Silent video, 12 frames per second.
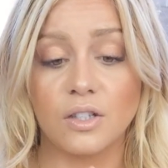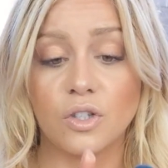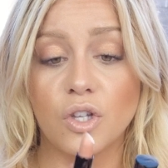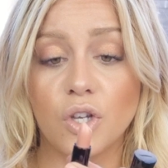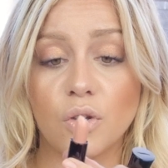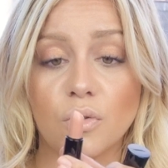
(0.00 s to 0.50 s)
is
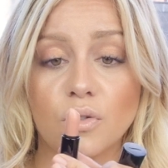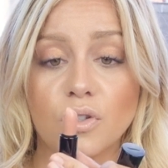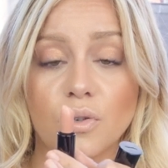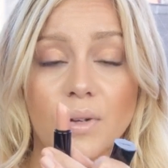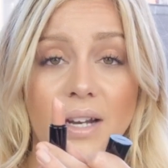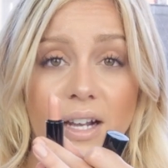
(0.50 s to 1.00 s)
huge,
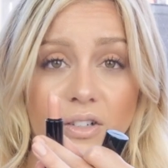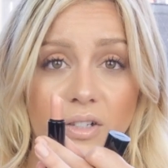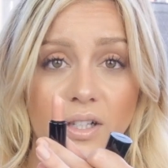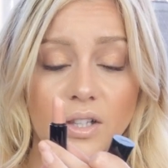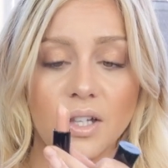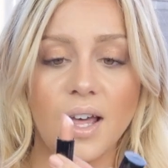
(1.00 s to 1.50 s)
so it
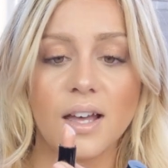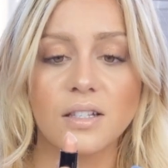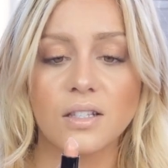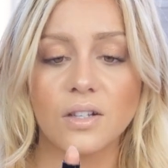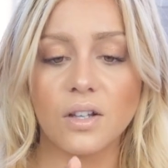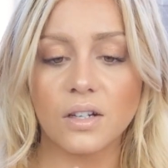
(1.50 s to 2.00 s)
actually
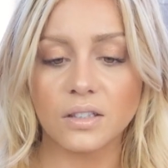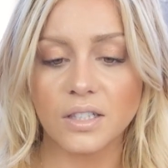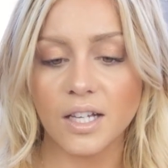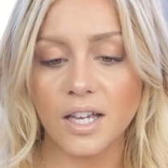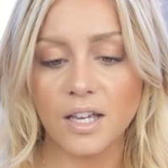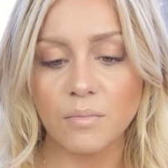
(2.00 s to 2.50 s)
lasts a long
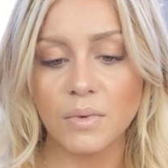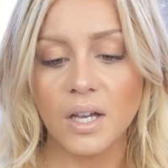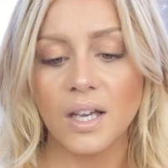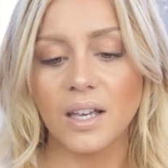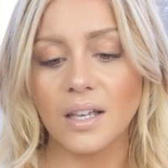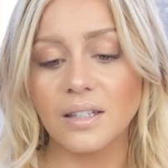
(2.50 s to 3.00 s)
time.
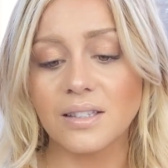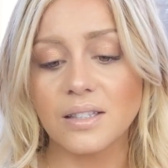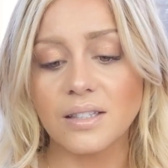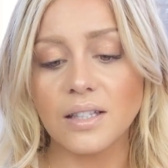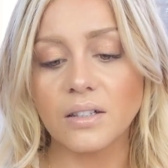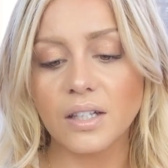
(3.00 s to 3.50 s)
It's
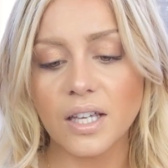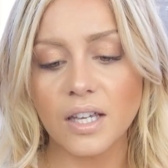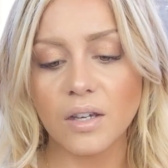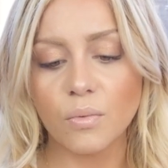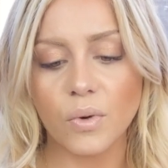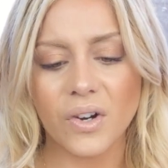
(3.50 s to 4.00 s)

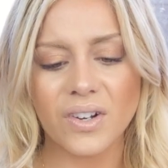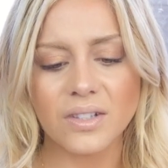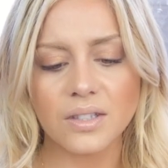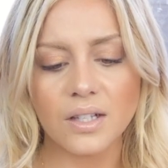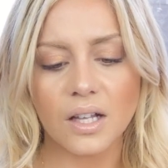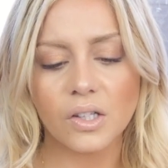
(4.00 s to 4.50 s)
silky,
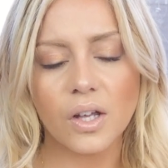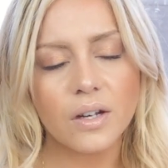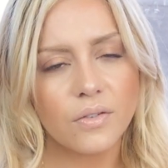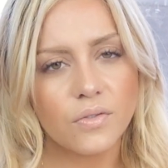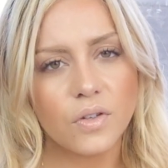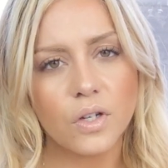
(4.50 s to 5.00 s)
whereas a
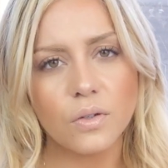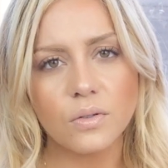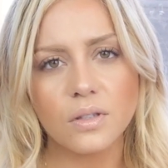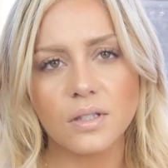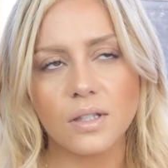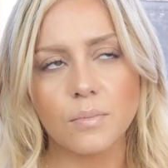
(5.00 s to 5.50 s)
lot of
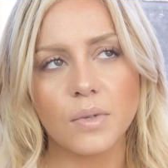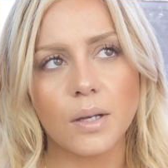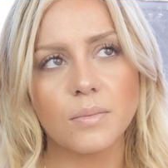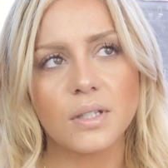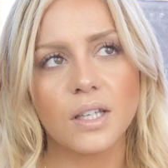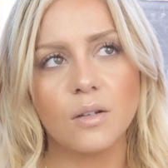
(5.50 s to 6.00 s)
nudes
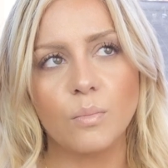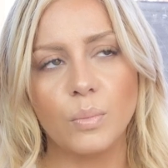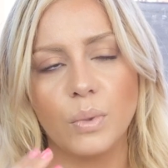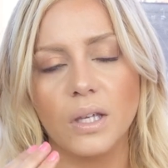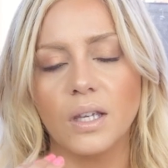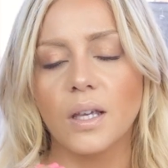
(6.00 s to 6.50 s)
sometimes can
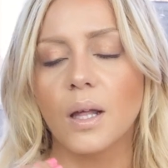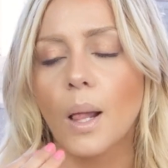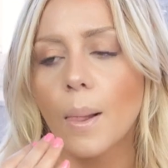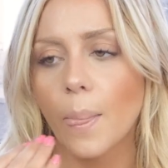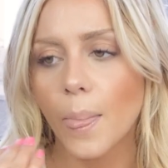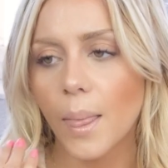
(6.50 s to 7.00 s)
be